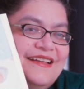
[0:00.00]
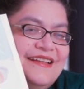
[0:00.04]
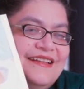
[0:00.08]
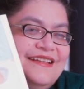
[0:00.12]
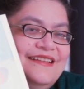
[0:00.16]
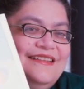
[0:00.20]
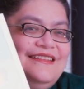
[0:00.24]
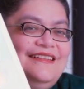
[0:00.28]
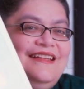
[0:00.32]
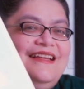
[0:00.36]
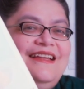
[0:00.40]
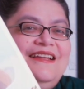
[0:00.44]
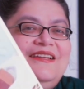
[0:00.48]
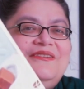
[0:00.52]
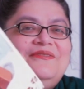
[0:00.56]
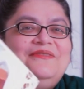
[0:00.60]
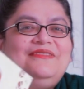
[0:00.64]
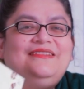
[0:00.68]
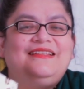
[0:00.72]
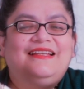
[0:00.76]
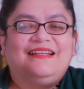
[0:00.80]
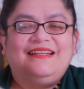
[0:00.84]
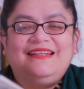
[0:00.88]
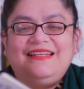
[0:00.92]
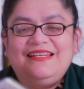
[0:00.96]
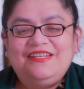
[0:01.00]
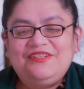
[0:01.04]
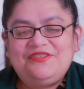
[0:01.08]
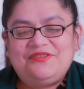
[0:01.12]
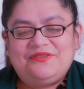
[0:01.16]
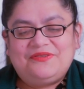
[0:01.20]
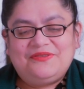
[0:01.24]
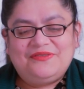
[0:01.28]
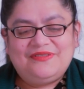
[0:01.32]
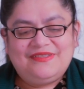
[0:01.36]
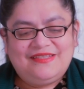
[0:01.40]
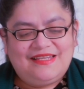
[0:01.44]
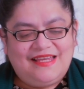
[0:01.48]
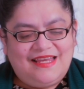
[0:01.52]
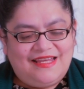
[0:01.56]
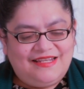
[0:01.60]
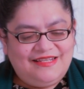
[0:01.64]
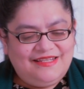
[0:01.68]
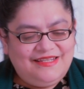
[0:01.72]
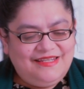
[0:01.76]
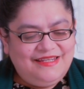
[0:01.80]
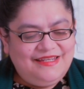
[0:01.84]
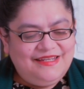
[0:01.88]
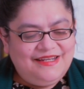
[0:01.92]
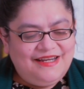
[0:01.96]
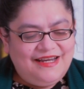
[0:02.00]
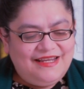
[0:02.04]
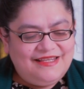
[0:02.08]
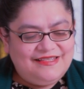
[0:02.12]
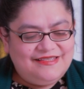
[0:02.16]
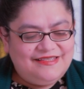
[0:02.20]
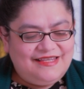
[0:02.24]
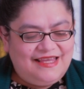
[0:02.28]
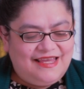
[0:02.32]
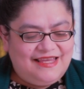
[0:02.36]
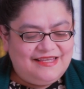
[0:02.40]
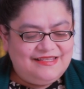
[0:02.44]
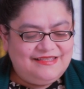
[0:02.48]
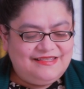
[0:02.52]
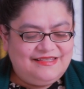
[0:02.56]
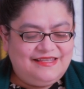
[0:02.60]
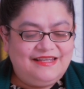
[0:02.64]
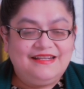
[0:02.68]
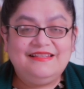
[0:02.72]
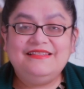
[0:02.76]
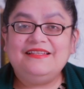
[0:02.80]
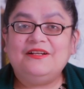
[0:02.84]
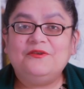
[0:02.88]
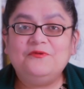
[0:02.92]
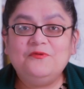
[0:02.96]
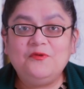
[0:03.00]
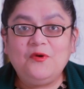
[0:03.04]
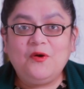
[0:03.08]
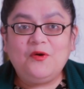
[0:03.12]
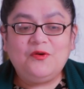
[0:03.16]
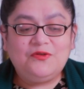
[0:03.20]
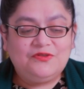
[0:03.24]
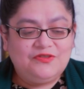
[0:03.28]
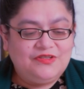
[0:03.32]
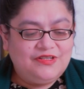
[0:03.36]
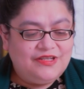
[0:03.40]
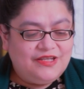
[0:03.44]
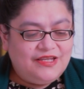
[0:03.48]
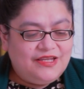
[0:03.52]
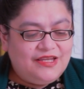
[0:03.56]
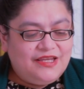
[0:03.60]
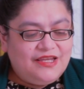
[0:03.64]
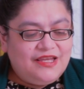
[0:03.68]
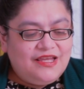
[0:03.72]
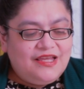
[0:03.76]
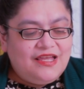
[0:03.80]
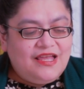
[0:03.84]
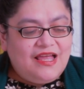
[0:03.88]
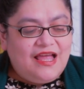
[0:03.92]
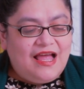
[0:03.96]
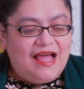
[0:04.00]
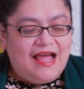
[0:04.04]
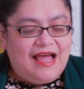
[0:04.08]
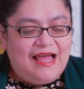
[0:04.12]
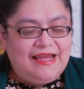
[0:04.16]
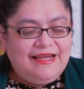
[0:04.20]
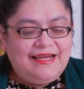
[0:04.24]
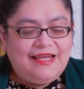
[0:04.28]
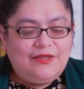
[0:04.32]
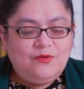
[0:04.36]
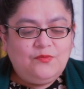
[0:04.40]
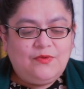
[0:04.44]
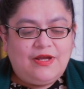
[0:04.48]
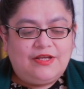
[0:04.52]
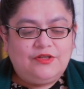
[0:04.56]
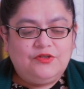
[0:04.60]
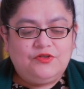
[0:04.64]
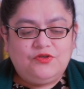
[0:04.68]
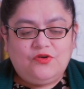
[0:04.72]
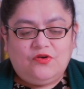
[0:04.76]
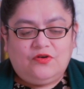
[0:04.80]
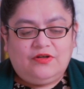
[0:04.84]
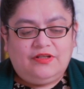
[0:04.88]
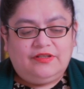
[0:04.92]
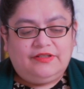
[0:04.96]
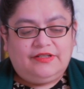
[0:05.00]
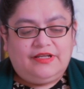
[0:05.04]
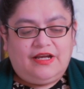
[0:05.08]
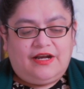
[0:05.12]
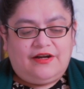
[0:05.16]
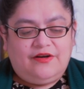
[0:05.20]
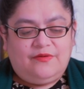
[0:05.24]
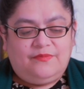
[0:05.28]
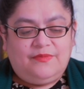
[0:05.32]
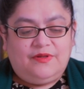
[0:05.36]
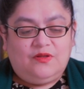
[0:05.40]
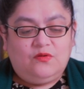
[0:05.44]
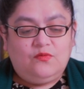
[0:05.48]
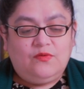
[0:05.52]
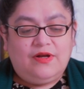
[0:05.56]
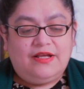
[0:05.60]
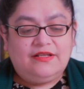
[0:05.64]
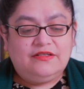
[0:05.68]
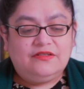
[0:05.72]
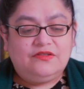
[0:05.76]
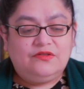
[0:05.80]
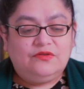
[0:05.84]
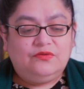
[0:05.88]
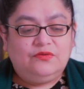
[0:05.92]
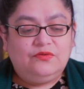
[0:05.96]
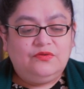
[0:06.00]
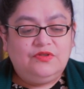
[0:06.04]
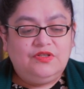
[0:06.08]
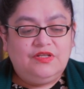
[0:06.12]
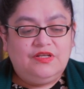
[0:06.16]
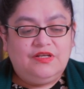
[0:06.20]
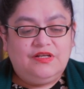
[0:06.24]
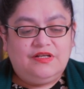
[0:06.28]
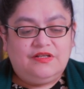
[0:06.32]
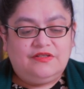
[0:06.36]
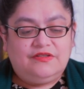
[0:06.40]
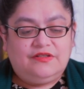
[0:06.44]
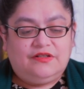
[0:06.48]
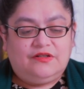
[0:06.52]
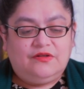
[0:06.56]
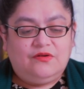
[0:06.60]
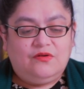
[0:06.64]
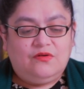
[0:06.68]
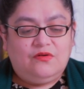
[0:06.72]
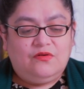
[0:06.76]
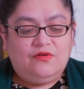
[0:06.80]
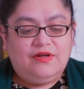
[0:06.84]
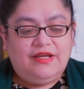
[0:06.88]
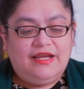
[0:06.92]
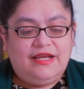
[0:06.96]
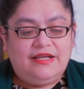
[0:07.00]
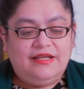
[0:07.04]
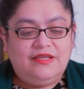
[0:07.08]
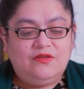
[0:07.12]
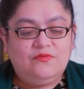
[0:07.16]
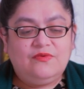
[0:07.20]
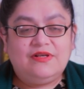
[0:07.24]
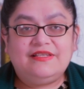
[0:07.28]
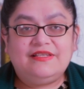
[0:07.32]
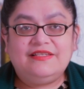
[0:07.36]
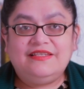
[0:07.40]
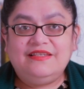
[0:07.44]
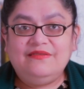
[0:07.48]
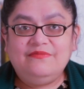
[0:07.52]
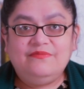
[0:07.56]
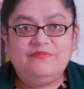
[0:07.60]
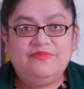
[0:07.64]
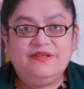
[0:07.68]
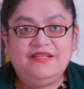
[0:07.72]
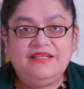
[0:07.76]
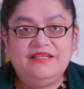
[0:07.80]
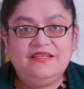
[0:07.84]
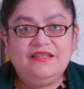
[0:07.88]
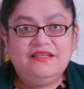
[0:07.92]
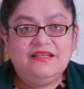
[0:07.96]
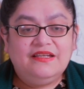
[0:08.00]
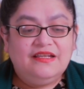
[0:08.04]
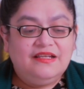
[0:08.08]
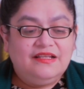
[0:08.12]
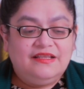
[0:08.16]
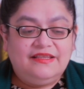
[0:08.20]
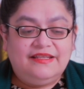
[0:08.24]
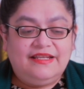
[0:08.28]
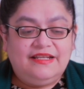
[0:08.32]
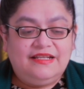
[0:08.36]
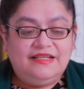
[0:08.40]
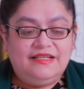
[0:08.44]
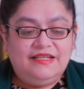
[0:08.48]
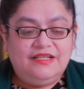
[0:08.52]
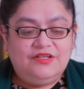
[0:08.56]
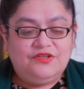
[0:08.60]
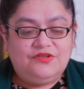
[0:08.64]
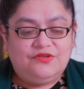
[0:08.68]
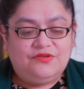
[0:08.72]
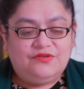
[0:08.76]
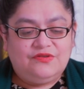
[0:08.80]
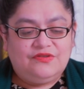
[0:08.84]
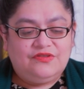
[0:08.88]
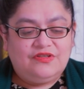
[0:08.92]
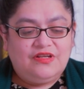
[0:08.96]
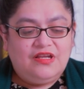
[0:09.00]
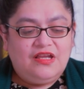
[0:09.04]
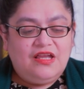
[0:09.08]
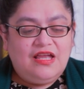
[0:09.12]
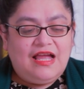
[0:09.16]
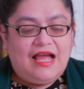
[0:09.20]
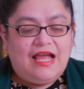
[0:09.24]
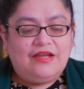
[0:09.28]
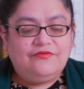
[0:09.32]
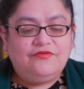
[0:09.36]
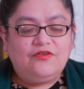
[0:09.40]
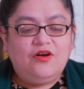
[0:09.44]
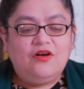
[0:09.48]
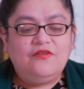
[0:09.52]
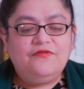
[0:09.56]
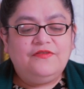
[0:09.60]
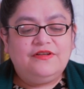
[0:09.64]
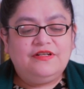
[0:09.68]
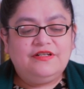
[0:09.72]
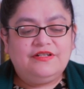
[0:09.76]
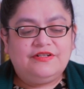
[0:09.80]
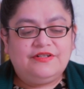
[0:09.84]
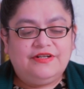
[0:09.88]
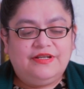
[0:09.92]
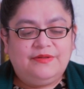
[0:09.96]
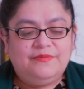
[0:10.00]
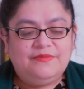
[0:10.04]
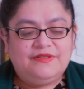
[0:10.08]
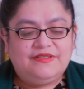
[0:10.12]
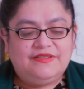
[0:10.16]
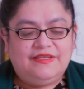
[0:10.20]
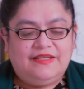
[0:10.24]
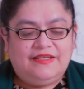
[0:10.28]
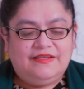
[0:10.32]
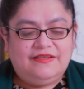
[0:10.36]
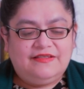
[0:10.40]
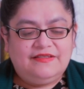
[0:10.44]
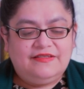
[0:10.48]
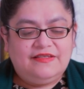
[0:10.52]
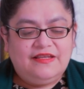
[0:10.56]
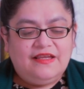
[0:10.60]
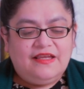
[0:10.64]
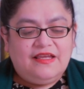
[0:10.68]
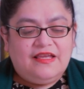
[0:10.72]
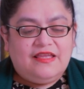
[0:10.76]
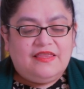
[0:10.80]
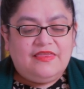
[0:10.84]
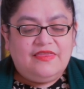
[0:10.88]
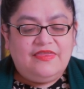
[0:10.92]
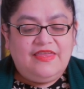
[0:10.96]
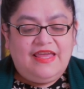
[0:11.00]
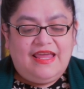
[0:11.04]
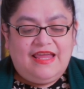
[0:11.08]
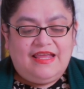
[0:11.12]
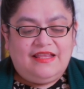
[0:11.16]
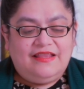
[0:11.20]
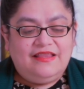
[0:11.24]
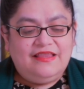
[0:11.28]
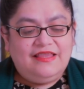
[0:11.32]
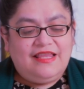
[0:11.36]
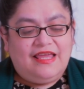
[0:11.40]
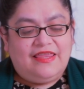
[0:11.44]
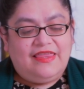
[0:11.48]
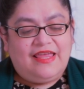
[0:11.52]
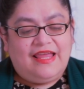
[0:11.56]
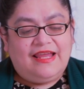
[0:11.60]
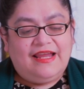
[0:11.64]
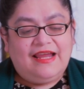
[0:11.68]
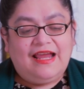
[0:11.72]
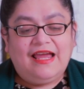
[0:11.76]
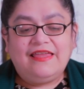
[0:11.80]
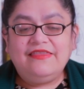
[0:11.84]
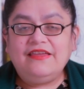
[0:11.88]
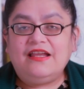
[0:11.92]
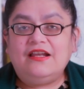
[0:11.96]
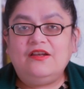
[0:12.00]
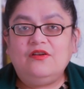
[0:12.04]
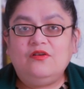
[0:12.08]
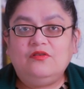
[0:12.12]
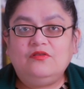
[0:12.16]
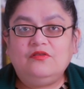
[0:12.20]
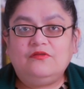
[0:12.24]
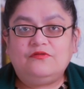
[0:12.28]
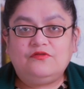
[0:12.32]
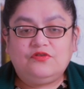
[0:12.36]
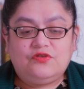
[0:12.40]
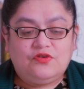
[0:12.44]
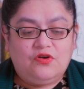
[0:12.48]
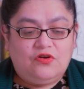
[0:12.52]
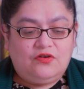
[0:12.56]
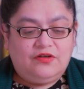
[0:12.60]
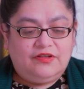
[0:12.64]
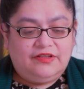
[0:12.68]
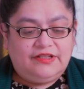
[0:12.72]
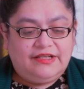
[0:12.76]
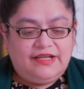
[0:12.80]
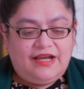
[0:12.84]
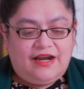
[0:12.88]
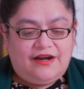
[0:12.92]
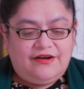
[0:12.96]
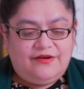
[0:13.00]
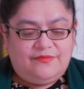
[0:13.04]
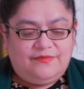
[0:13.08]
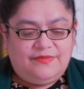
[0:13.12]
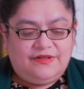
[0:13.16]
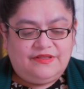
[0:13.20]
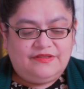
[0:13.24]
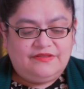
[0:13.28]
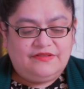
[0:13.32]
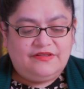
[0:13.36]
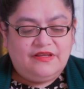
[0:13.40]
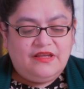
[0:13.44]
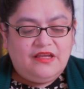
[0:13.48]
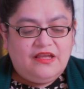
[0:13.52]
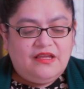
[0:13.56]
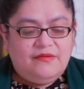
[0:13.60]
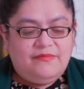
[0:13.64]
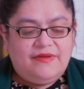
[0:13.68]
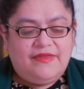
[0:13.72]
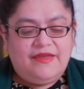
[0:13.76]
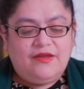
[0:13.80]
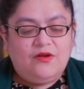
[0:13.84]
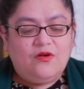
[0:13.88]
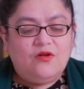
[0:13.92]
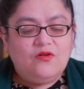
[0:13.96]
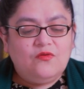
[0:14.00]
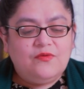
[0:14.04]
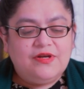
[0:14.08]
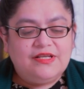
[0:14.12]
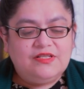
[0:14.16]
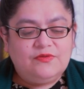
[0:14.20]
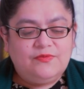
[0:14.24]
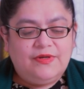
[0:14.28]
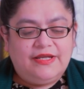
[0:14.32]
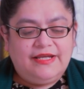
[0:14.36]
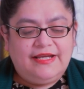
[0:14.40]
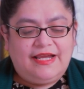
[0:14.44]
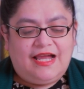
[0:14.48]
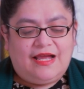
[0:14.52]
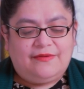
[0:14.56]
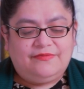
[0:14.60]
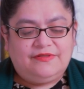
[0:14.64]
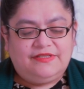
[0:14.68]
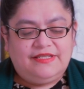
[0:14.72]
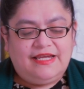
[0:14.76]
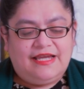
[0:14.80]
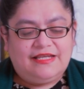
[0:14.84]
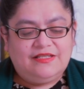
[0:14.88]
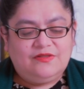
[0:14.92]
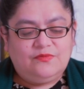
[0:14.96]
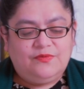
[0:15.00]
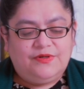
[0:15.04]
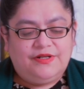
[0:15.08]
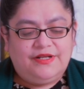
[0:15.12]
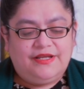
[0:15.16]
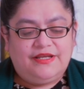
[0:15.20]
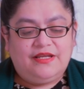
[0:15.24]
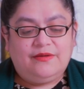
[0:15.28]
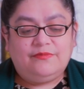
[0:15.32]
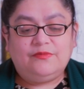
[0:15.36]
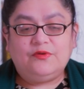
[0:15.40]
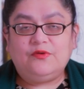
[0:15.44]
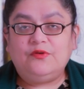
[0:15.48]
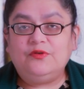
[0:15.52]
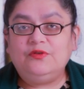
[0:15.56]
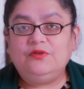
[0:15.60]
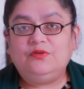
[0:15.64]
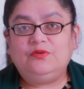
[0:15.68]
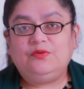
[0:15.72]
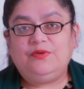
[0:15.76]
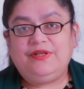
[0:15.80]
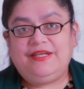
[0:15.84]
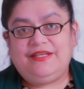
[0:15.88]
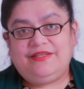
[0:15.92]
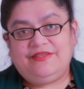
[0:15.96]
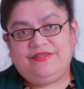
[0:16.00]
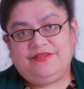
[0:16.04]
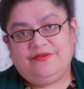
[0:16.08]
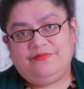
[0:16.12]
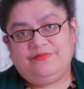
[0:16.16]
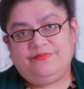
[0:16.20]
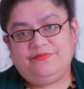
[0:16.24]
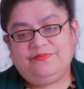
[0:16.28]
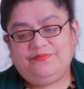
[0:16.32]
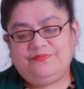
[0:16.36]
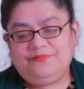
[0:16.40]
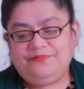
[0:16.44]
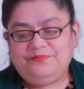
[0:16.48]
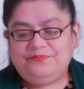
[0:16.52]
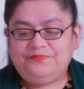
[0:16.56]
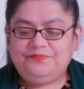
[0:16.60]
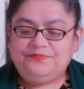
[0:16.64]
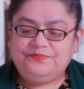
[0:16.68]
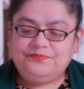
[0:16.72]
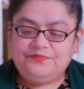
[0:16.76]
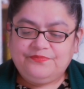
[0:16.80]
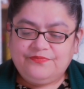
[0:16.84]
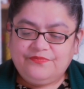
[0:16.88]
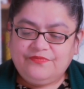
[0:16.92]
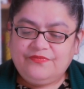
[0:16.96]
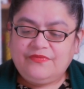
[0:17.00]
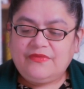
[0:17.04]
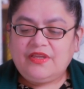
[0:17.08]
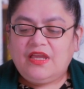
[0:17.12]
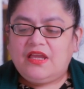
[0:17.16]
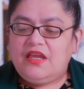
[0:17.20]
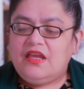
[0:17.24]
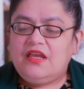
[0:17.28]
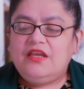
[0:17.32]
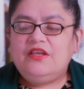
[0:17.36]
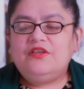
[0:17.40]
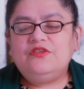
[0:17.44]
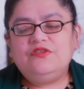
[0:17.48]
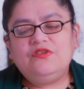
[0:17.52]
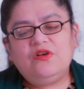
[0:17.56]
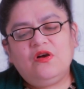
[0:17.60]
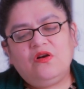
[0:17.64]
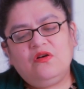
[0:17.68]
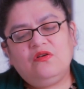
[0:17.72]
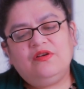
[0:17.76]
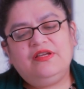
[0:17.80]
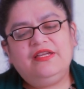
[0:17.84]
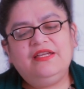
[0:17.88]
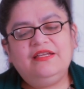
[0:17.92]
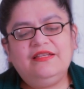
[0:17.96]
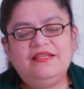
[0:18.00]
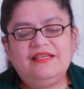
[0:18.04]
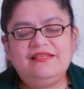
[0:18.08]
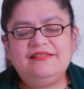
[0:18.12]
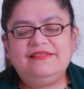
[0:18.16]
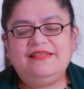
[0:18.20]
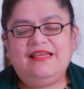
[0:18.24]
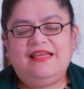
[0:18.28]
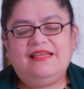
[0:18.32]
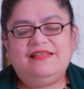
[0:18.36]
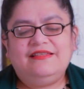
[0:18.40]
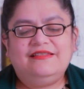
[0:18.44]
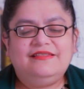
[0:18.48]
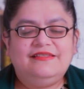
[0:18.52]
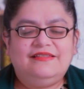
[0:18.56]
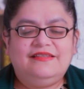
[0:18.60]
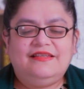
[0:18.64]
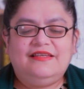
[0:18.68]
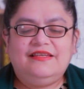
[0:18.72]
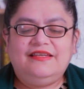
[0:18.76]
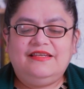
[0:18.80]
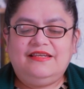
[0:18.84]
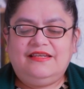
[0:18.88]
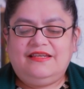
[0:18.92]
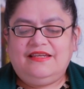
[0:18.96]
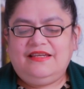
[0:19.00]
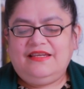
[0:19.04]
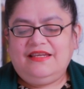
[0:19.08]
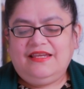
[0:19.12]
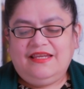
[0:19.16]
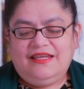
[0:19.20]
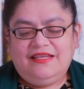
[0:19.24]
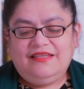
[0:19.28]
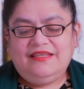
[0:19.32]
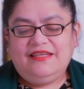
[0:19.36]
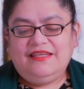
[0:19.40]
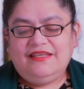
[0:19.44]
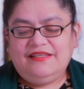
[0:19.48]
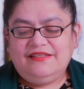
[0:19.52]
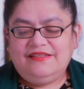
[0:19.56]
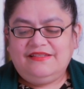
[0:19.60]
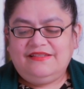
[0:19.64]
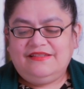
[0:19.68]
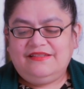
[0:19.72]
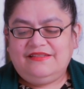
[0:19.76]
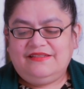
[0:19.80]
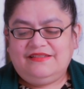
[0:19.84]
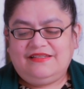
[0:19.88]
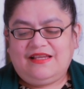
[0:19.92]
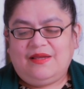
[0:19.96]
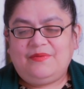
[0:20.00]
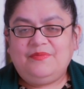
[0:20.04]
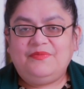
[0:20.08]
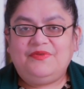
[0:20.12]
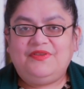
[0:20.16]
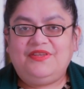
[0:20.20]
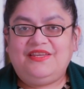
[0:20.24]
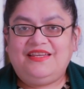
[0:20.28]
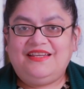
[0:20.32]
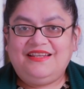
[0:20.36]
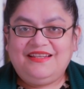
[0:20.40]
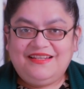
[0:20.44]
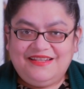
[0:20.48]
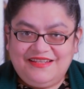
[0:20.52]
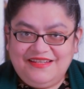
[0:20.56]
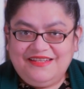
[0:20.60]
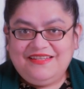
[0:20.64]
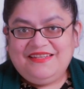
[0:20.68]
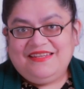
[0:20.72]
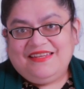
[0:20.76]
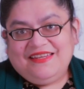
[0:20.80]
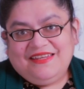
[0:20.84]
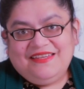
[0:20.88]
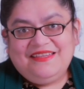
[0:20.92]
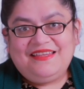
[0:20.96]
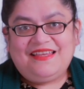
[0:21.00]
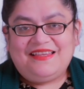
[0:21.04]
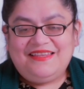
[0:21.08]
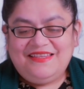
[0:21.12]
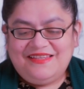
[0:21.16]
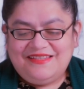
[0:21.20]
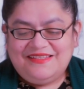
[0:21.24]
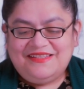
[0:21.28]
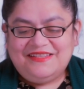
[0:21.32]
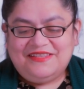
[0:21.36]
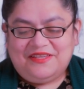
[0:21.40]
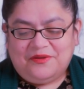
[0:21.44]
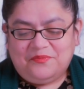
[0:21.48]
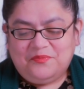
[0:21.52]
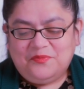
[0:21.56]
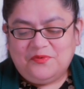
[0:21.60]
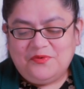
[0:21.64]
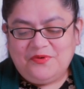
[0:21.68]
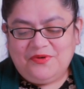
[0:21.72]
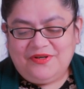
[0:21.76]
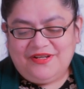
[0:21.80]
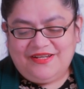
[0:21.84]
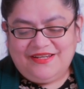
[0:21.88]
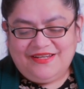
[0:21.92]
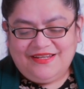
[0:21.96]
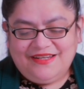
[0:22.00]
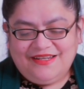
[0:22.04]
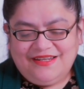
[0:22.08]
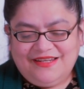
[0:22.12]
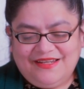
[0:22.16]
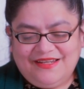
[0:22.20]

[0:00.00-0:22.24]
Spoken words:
They look delicious. And here it says, there is a quote, "I had one chocolate caramel once 2 years ago and it simply delicious. I've often dreamed since then that I had a lot of chocolate caramels, but I always wake up just when I am going to eat them." So in a sense, it is something that is in the book.